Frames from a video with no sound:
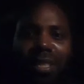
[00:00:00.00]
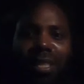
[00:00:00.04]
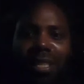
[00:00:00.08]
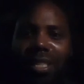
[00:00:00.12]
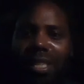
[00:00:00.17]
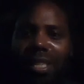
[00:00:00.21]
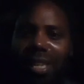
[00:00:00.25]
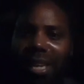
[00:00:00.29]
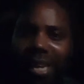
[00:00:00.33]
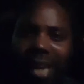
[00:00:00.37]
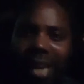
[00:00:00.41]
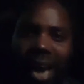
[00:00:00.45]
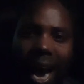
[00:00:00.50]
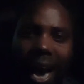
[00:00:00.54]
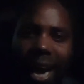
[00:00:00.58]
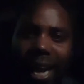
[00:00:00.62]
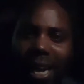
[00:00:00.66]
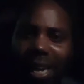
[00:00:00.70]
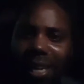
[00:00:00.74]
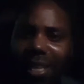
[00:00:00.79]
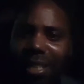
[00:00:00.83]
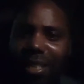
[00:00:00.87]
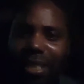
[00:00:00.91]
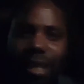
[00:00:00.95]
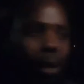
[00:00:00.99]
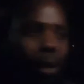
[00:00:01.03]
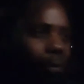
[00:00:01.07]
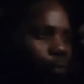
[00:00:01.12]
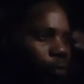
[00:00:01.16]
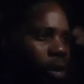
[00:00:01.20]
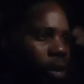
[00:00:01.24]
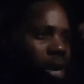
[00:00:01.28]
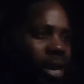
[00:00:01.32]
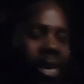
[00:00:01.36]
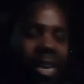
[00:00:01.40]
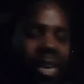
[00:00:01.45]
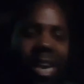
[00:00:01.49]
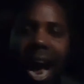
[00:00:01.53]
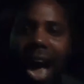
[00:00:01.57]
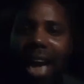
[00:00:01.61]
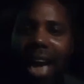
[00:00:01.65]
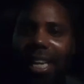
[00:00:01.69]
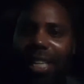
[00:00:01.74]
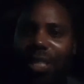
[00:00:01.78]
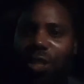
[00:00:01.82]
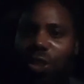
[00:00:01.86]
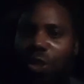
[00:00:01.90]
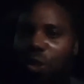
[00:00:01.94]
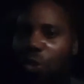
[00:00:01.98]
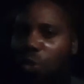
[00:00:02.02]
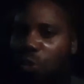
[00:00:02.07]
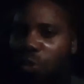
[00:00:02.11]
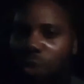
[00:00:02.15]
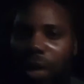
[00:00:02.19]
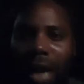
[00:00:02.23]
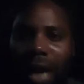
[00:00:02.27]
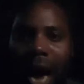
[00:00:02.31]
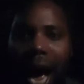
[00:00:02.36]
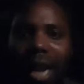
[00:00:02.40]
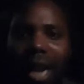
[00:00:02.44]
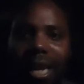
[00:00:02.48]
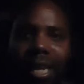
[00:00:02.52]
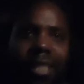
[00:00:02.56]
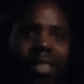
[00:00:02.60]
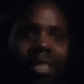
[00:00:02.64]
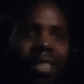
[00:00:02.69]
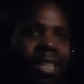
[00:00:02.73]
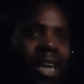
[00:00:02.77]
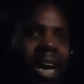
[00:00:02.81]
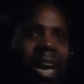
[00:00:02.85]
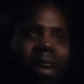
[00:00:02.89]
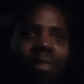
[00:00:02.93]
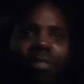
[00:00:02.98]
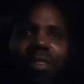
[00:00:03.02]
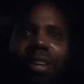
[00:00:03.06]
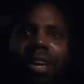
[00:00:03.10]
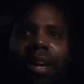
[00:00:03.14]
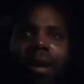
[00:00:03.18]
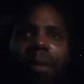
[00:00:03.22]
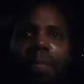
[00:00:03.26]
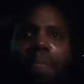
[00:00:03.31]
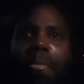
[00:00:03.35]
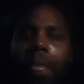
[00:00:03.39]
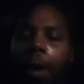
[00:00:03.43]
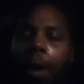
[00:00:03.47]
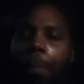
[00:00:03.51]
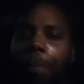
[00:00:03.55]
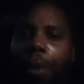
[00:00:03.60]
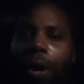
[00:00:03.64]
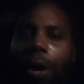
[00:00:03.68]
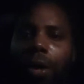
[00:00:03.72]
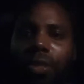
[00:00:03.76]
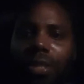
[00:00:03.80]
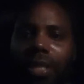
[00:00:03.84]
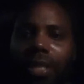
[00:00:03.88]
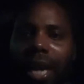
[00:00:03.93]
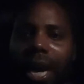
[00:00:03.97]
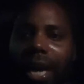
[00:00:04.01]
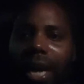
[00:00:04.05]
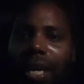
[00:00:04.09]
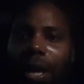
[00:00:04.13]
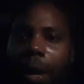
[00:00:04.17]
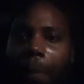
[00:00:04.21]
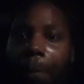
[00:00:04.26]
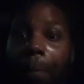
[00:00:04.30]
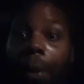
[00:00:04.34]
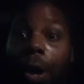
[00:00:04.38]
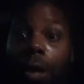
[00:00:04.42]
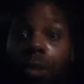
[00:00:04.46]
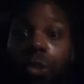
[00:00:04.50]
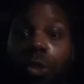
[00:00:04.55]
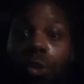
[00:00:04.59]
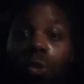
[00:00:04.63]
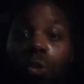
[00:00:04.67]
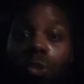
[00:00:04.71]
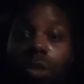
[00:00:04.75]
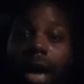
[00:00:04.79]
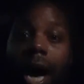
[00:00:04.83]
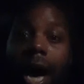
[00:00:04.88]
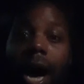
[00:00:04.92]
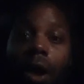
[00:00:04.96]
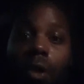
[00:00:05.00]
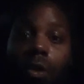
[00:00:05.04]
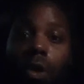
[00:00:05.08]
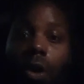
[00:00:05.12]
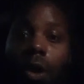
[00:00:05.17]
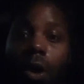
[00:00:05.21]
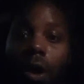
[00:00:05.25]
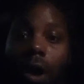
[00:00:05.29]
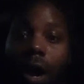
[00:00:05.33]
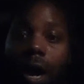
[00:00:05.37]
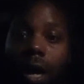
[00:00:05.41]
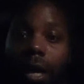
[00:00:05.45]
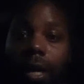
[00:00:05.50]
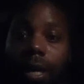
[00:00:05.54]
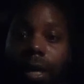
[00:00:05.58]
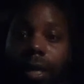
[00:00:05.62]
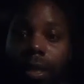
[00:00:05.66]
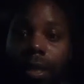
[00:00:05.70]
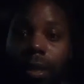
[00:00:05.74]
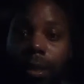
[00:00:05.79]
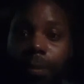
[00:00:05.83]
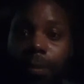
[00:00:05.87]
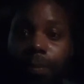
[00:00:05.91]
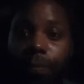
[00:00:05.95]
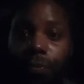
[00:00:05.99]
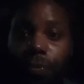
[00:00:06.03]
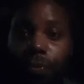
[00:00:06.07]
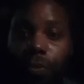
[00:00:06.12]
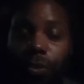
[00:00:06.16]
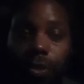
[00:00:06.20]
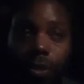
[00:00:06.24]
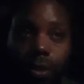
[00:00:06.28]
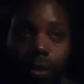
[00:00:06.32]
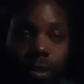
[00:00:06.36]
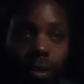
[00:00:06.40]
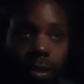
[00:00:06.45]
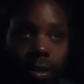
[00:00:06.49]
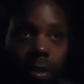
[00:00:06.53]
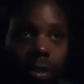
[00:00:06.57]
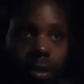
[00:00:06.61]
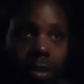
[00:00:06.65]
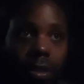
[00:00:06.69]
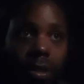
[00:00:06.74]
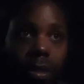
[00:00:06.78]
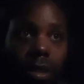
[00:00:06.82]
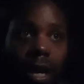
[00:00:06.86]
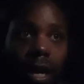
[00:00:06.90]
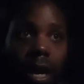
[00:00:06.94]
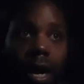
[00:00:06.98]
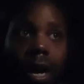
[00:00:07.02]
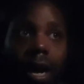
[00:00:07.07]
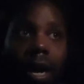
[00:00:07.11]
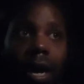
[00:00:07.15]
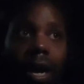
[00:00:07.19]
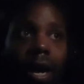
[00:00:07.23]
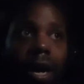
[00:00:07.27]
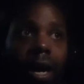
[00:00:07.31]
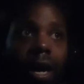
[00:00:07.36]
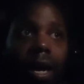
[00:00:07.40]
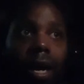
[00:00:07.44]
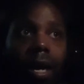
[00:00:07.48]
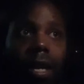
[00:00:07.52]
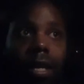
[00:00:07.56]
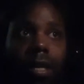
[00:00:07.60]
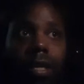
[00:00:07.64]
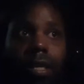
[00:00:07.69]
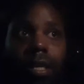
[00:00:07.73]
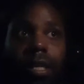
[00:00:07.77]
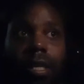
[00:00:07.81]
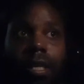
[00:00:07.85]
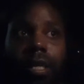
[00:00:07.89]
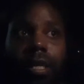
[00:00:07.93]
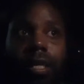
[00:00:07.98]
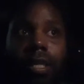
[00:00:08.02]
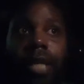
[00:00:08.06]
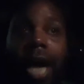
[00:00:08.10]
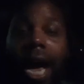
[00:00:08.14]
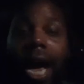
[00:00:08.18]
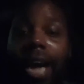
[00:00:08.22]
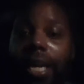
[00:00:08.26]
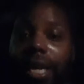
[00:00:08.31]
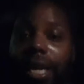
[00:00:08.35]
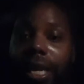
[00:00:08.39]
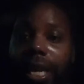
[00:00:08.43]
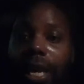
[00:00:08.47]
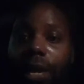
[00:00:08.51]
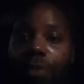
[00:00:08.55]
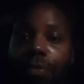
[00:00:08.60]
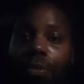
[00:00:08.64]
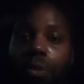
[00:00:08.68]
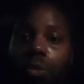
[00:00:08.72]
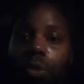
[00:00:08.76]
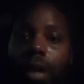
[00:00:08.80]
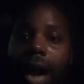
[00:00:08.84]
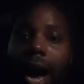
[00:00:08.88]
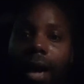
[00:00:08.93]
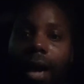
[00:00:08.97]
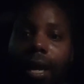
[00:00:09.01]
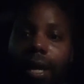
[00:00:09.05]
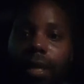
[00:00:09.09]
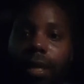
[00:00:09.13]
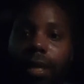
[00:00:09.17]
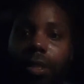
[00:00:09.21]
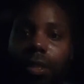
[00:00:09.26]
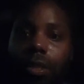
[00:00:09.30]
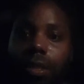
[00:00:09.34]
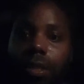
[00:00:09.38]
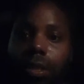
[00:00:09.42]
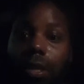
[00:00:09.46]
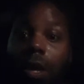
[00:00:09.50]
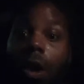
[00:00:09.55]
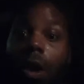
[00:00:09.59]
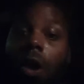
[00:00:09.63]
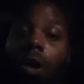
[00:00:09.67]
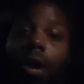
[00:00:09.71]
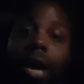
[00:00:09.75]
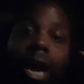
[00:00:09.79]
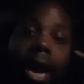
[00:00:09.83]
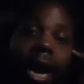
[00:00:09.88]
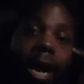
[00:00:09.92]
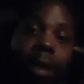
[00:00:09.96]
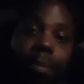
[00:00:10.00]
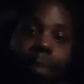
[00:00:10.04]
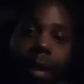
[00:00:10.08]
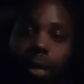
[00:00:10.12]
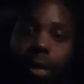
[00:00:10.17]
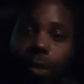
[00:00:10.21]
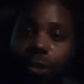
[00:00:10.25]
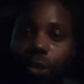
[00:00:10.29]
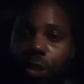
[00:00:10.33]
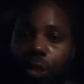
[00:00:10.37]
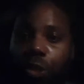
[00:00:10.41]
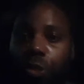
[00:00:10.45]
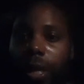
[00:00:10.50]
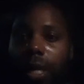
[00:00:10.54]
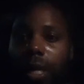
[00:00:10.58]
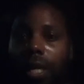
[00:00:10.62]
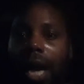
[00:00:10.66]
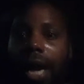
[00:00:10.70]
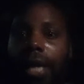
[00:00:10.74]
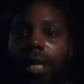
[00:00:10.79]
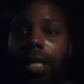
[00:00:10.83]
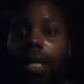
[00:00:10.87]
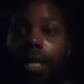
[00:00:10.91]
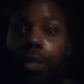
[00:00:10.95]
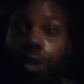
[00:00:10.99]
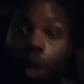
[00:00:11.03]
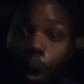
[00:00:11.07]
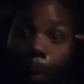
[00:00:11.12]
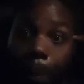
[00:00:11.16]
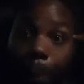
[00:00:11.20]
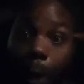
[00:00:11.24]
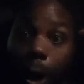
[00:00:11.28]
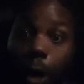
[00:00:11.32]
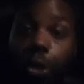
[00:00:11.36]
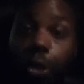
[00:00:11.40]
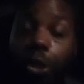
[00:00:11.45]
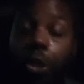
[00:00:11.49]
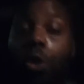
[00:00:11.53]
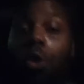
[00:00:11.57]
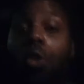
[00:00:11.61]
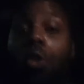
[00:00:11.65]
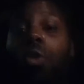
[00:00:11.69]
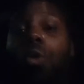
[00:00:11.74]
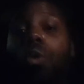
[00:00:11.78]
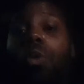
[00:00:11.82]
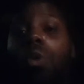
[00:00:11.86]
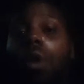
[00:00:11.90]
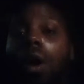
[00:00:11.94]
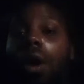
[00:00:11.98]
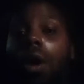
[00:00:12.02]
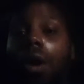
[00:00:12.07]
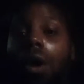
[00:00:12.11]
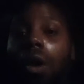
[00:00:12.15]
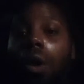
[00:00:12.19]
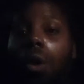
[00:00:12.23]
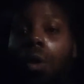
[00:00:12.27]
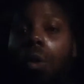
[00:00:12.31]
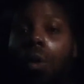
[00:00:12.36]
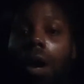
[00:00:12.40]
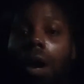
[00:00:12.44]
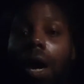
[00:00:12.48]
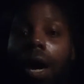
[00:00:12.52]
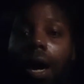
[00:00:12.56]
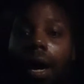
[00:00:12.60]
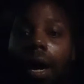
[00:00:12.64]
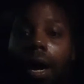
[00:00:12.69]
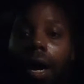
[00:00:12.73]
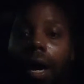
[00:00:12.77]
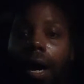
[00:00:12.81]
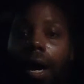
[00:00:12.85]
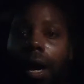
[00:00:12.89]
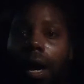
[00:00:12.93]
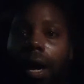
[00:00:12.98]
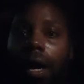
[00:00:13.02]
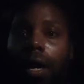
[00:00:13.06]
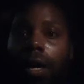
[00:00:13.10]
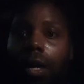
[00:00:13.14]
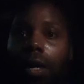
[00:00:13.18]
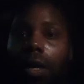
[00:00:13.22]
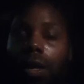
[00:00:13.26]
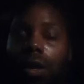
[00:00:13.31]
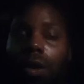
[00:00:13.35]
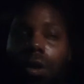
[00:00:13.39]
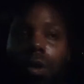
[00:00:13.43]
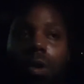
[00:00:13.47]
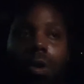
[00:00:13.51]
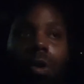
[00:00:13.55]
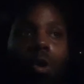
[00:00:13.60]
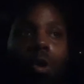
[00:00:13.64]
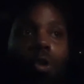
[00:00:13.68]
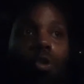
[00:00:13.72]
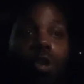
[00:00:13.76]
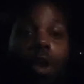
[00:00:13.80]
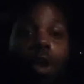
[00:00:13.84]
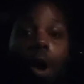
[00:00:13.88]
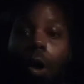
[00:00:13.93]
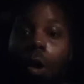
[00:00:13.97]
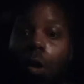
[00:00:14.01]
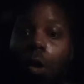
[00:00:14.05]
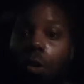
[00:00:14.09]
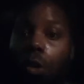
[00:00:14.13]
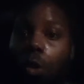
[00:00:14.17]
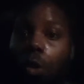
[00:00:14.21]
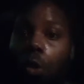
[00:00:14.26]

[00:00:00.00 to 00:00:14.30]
to gain different knowledge, new knowledge. A person who's an alcoholic, uh, they can give you knowledge. Okay, hey man, you should drink like this. A person who uh who know